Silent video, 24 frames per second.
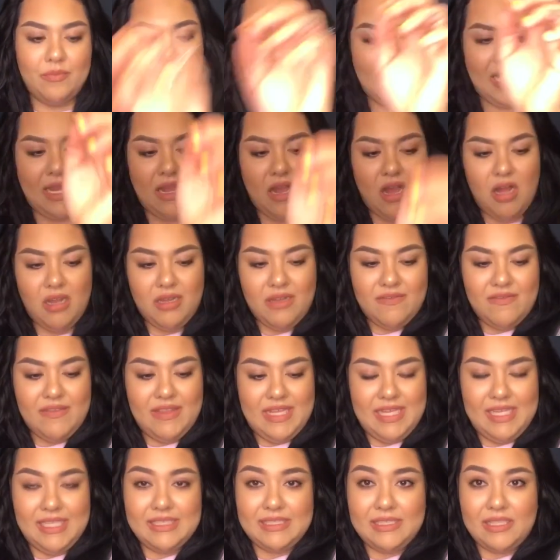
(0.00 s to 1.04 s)
Like all of
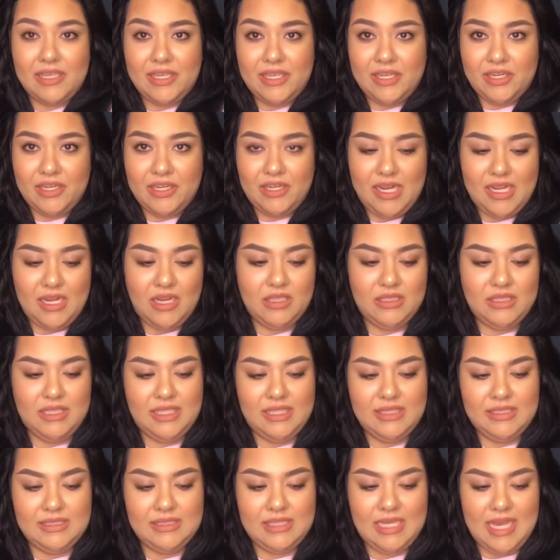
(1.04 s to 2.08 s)
this here, like on the
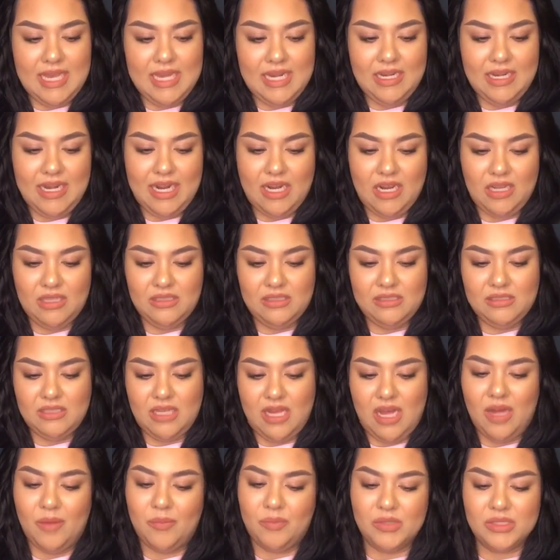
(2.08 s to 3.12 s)
inside and like on the
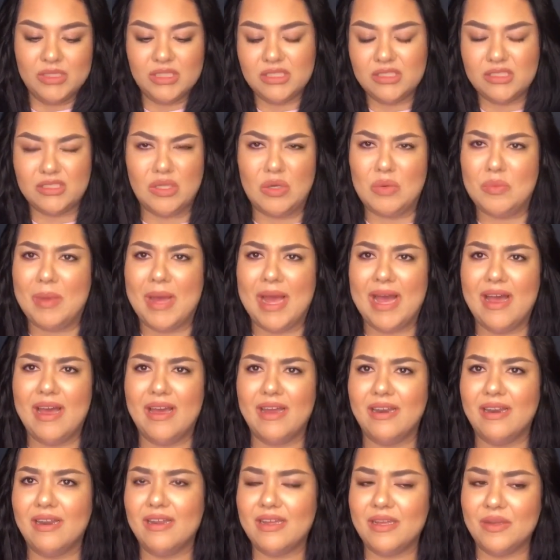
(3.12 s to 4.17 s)
top, wasn't so
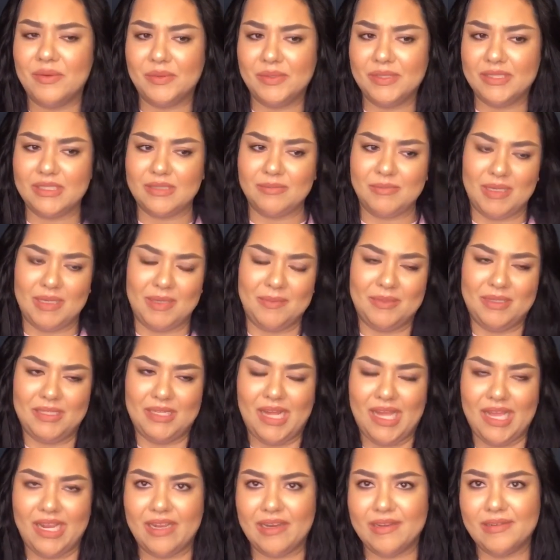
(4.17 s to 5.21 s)
bad. It was maybe
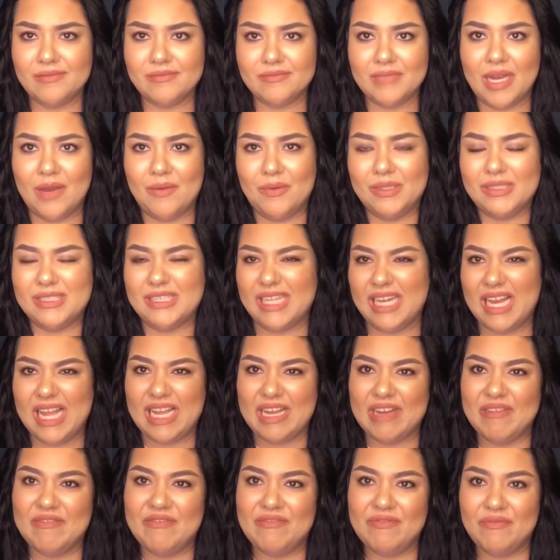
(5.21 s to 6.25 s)
like, I would say
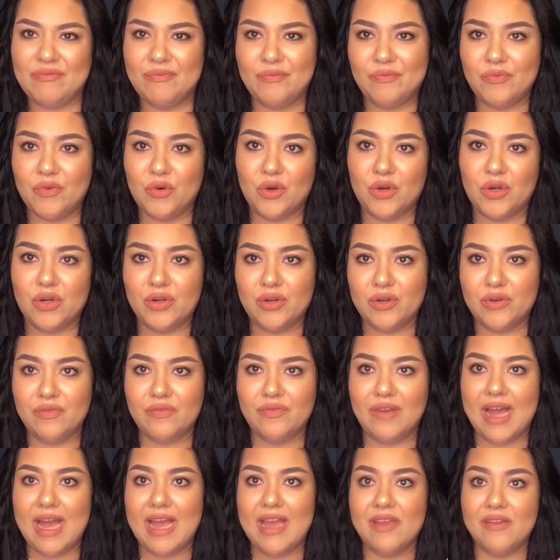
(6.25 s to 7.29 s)
like a 4 or
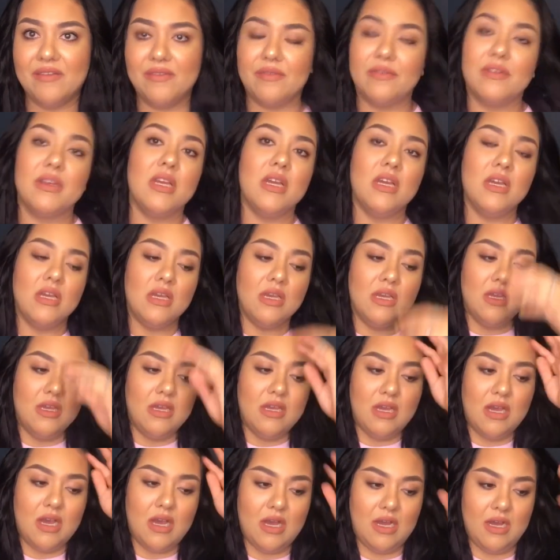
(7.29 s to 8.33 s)
5.
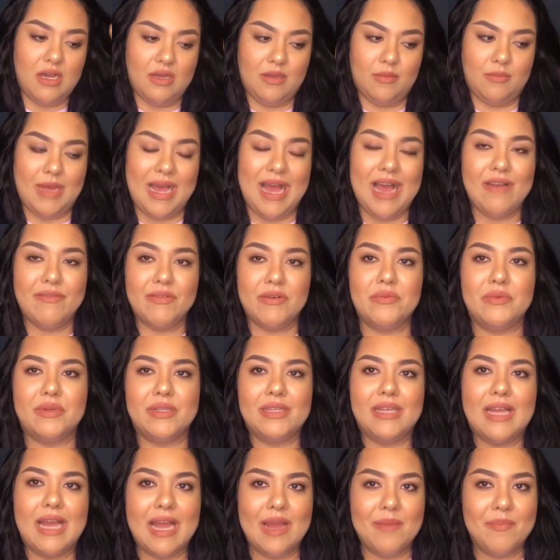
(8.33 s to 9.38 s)
I have a
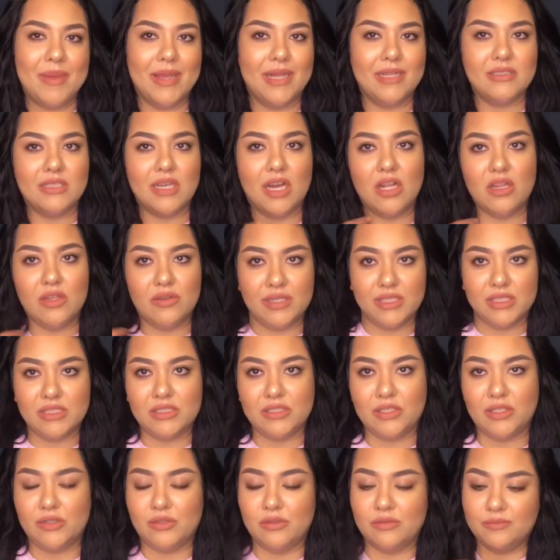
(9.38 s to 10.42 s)
really high pain tolerance
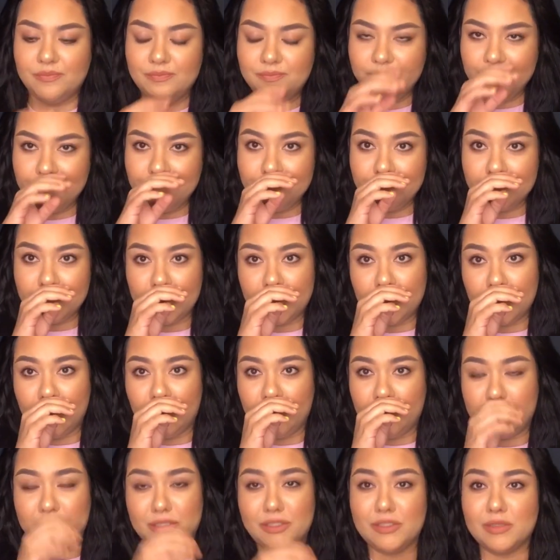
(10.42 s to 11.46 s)
though,
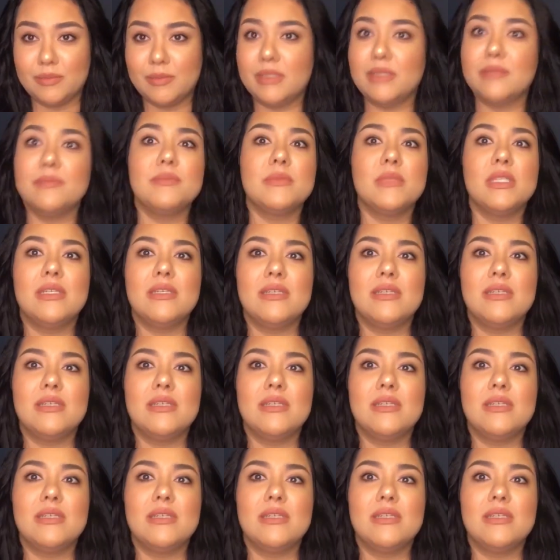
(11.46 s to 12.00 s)
so excuse me.